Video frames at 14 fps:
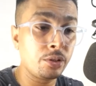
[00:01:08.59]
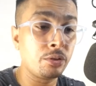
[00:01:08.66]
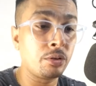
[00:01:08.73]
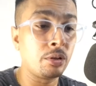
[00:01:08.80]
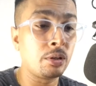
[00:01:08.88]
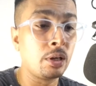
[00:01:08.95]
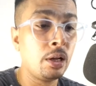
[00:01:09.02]
you
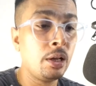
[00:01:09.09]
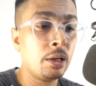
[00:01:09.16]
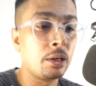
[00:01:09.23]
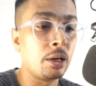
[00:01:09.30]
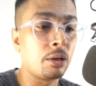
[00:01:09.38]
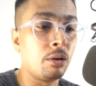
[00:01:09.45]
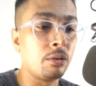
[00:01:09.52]
could
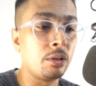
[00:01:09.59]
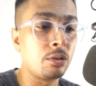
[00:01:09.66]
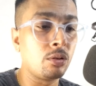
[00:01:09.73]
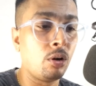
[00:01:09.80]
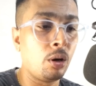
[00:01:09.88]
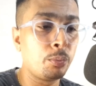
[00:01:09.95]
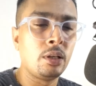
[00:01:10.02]
click on this
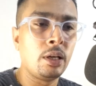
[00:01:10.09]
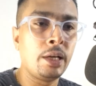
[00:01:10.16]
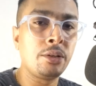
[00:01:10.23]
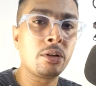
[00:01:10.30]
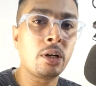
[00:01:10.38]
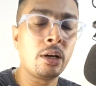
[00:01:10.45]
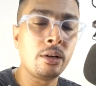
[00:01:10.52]
option and
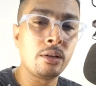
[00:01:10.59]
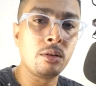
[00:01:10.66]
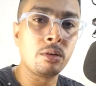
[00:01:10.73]
your current